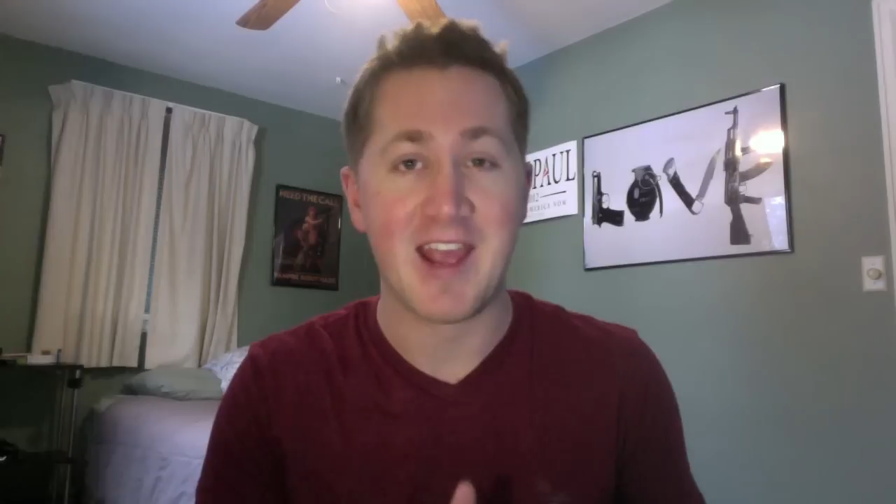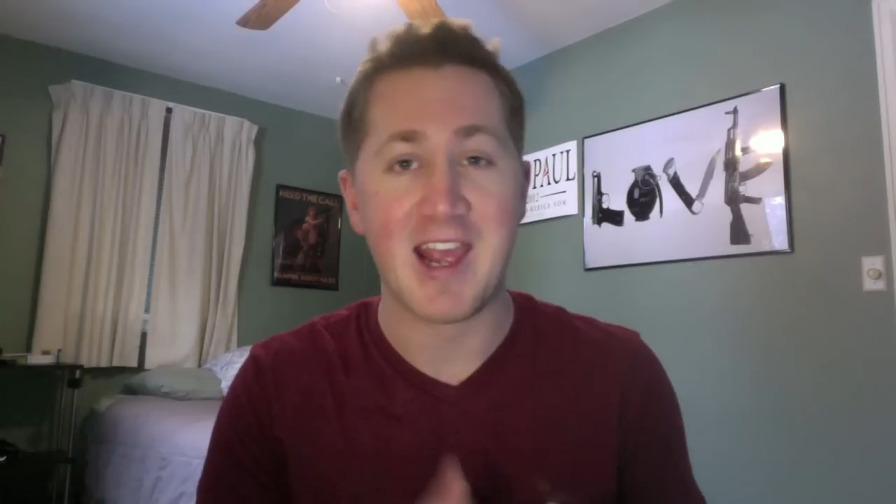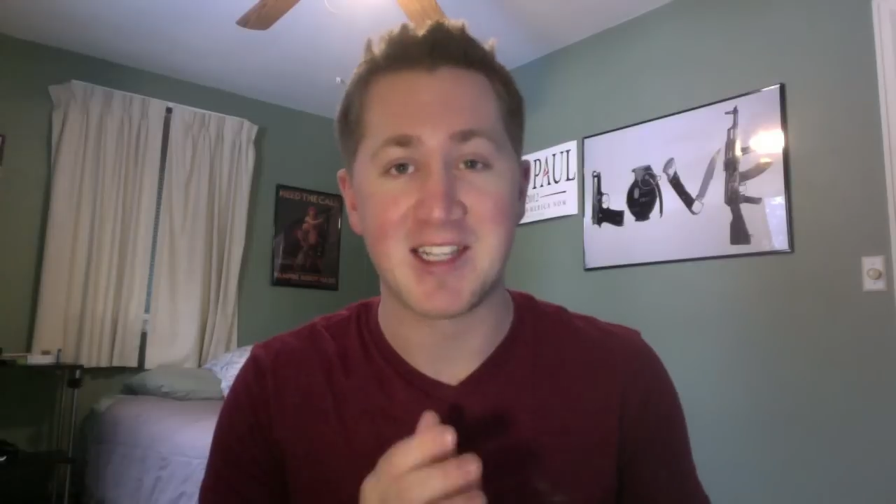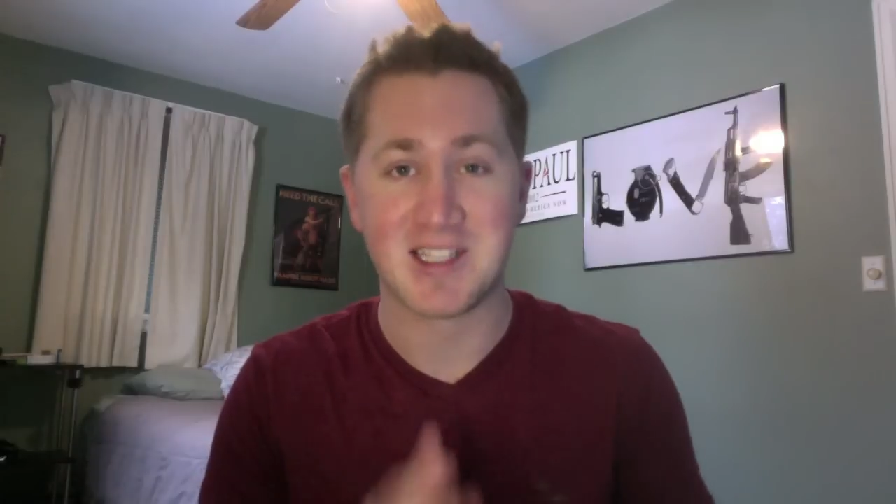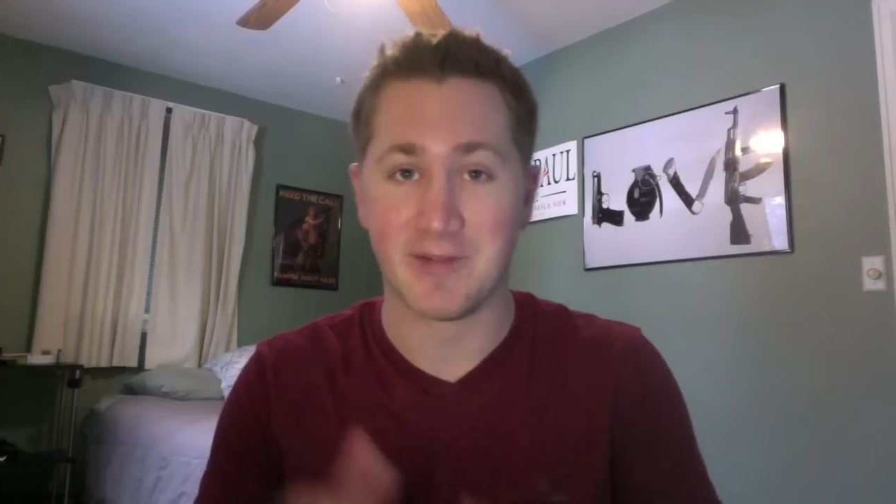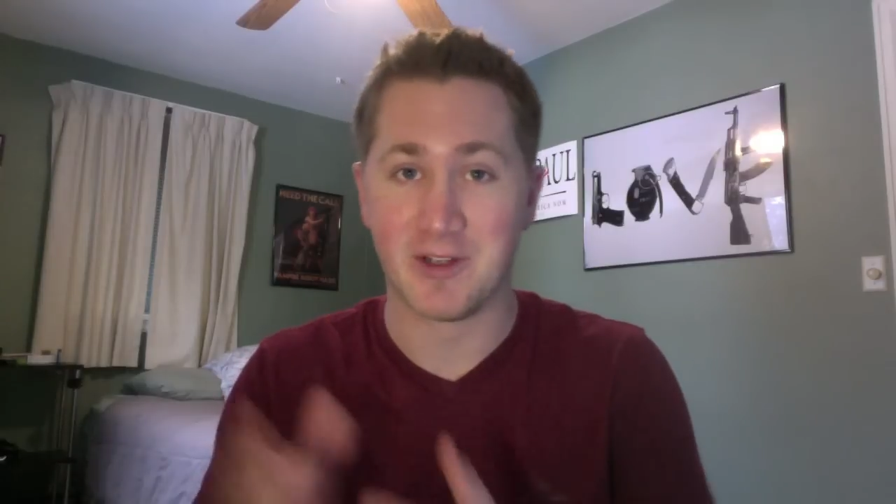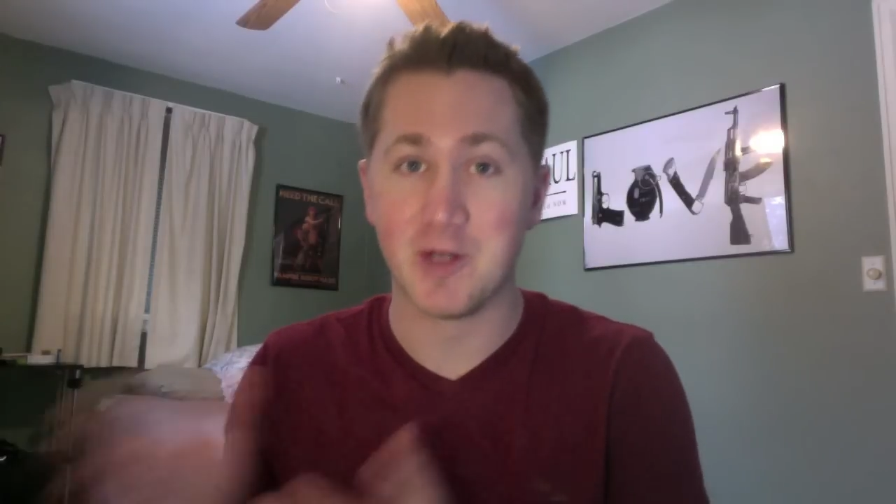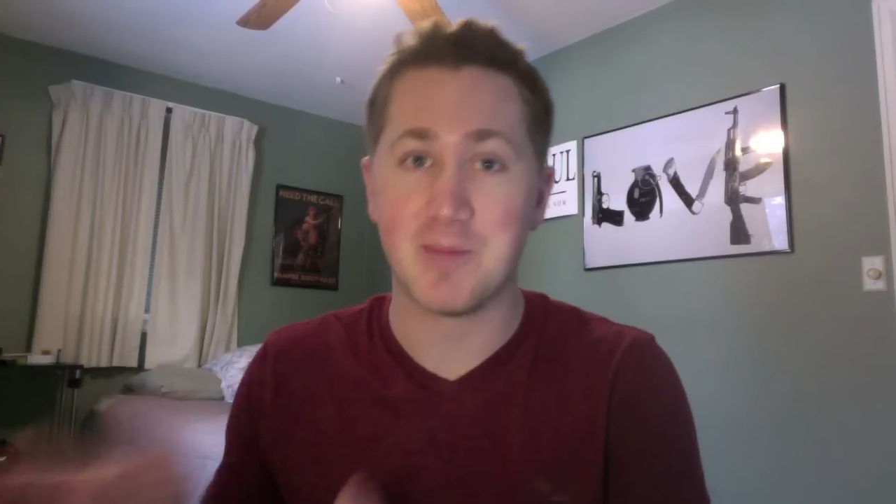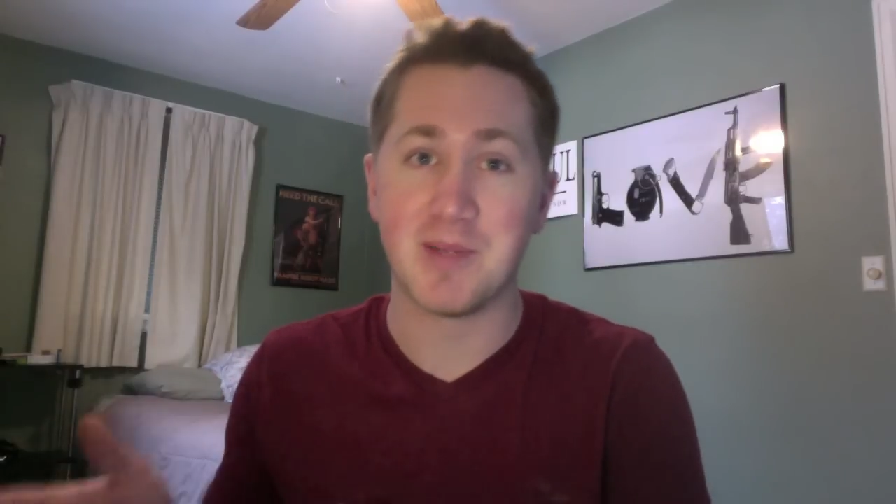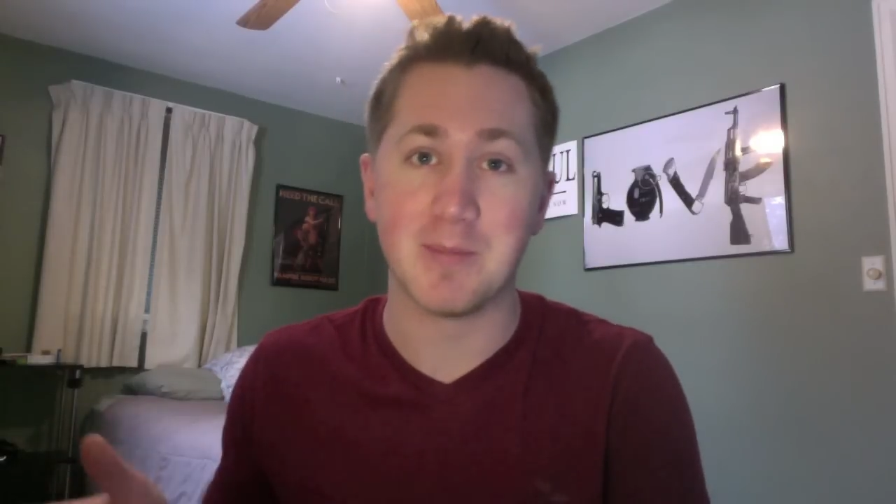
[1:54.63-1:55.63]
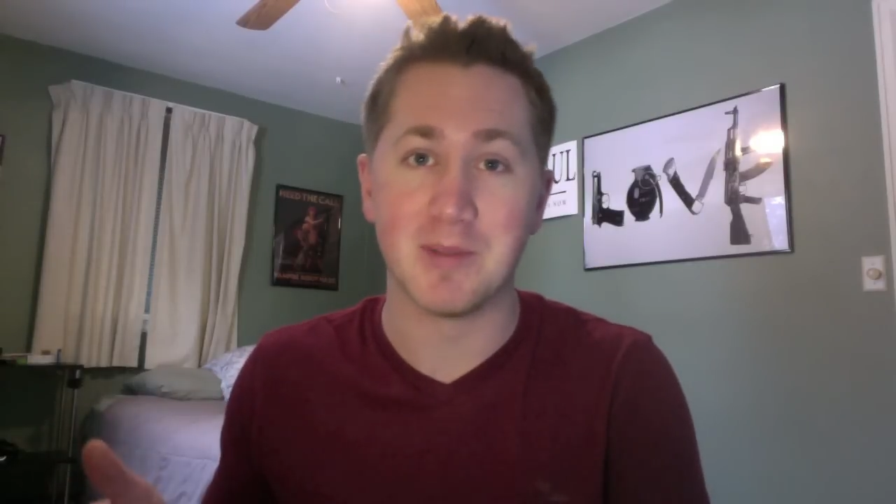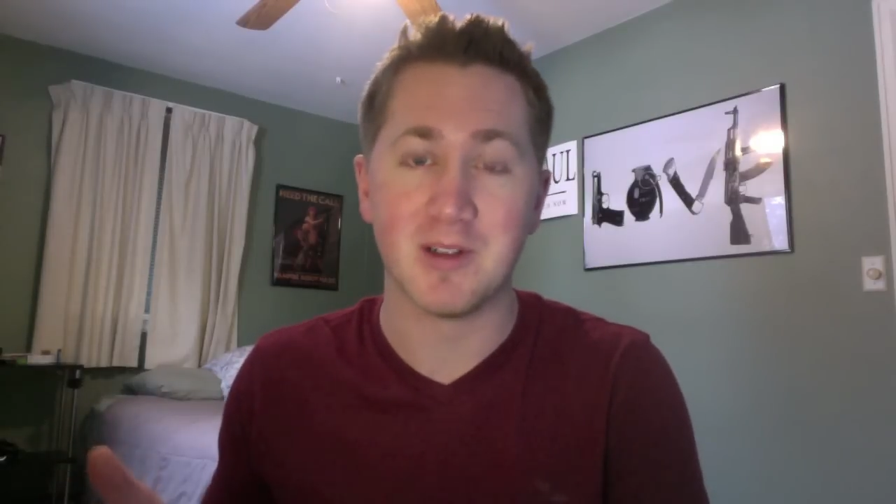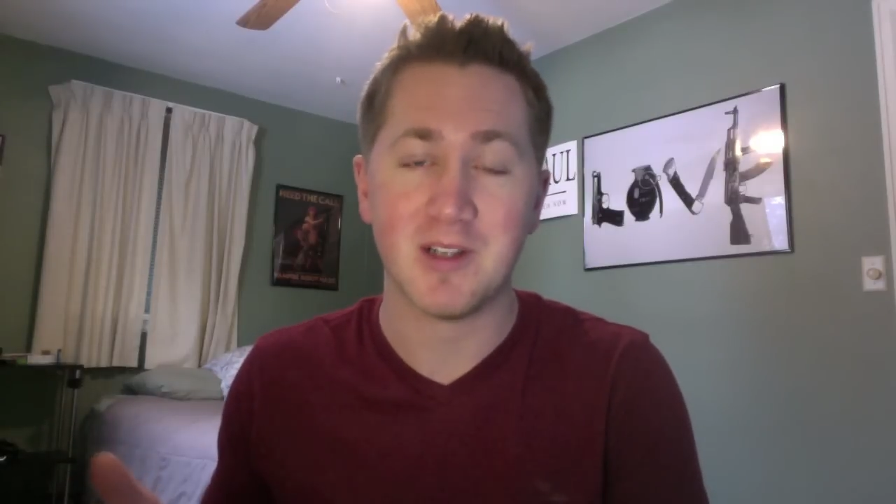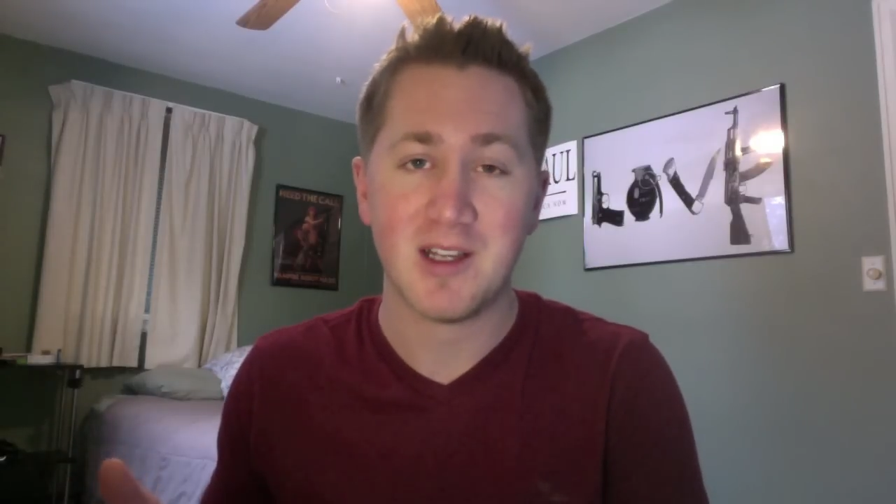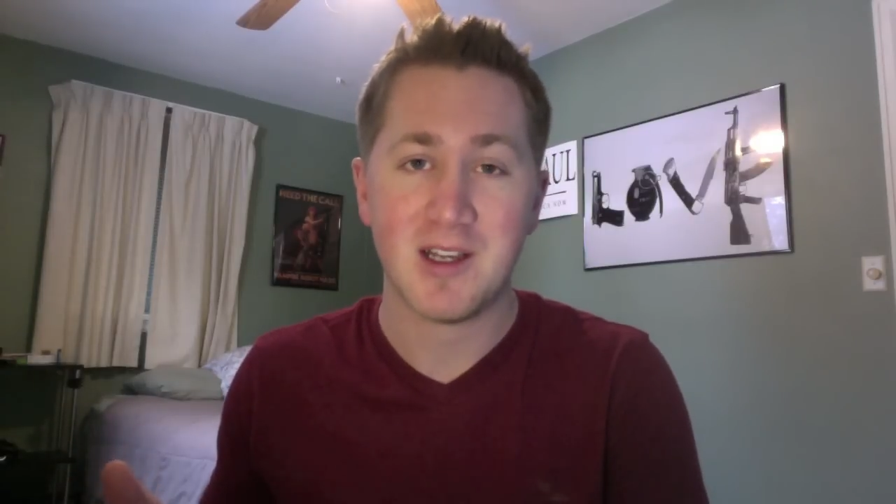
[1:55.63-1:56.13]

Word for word: hands of good people